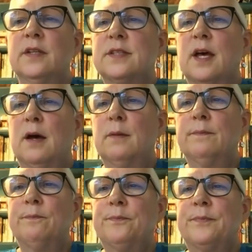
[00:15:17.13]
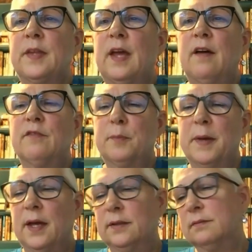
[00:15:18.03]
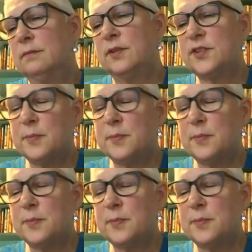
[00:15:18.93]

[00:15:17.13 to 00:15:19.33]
Some have been